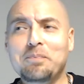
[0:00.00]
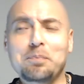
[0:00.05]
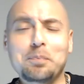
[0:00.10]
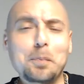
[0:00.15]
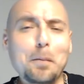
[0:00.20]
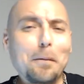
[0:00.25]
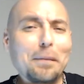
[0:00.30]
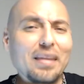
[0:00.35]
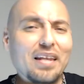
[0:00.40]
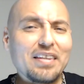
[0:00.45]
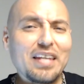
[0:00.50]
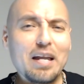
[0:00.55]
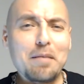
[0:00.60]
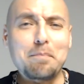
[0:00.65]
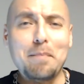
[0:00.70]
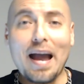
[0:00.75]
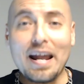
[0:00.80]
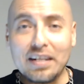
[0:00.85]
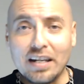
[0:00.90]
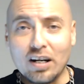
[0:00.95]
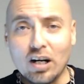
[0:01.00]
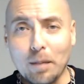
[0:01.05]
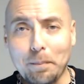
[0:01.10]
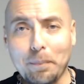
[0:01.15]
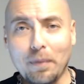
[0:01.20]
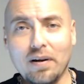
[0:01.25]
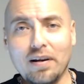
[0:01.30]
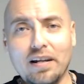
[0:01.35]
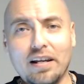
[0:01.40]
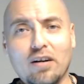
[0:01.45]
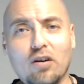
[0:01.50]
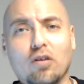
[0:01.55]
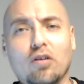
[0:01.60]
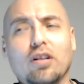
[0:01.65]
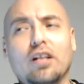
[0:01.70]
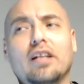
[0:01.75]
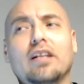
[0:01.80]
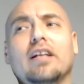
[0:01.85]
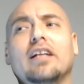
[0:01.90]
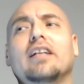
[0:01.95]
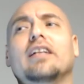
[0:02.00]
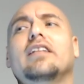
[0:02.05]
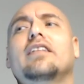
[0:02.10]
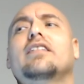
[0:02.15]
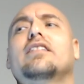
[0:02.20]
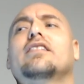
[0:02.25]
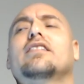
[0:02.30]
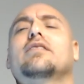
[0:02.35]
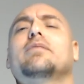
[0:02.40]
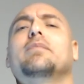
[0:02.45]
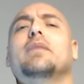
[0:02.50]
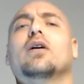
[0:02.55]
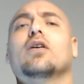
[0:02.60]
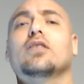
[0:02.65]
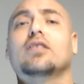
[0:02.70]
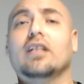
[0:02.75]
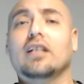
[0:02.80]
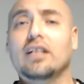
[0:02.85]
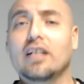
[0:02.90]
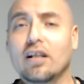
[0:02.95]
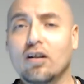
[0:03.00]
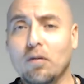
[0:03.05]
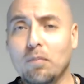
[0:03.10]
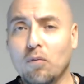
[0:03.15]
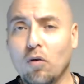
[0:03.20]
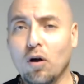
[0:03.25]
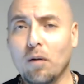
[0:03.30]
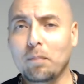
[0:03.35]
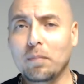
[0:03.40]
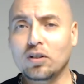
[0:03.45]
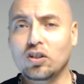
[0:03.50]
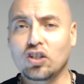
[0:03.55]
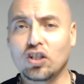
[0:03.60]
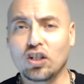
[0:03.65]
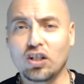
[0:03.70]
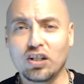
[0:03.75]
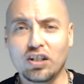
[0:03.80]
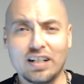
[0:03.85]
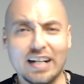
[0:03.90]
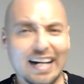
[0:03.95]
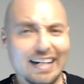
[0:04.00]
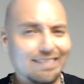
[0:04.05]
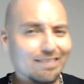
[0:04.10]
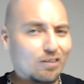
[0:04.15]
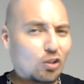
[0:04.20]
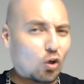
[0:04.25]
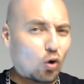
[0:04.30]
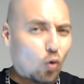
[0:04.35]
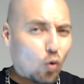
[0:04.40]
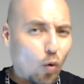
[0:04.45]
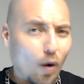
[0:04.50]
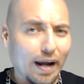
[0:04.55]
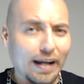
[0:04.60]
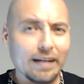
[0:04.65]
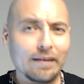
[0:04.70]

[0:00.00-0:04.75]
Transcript: They man it up a little. It smells a little more mature, not quite